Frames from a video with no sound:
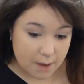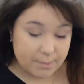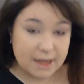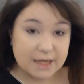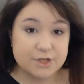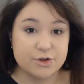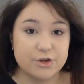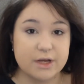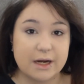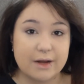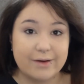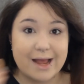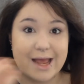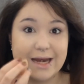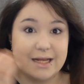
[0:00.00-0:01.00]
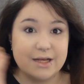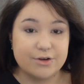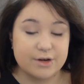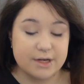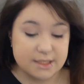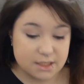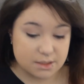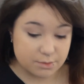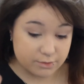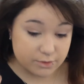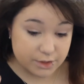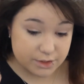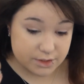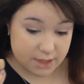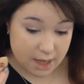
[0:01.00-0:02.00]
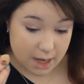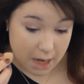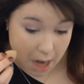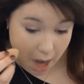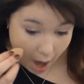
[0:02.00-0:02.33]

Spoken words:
Make sure you get out any creases before you set.